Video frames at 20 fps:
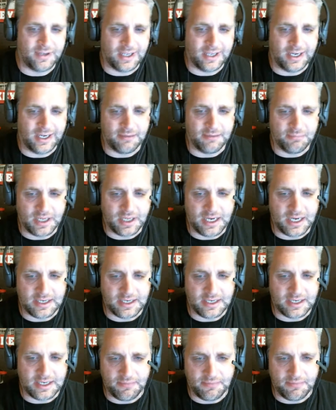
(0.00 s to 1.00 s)
like
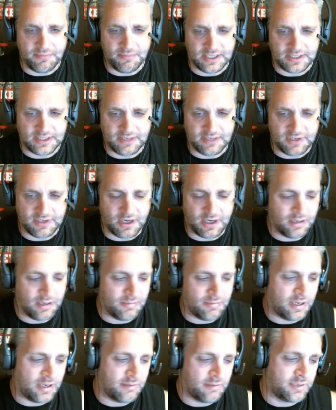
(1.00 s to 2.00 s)
implant type things they've talked
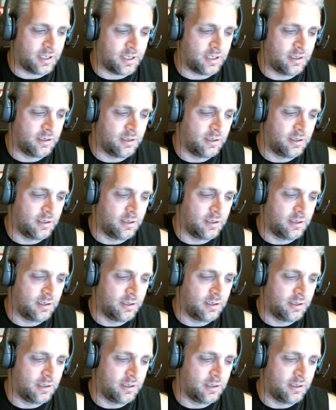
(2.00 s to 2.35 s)
about, but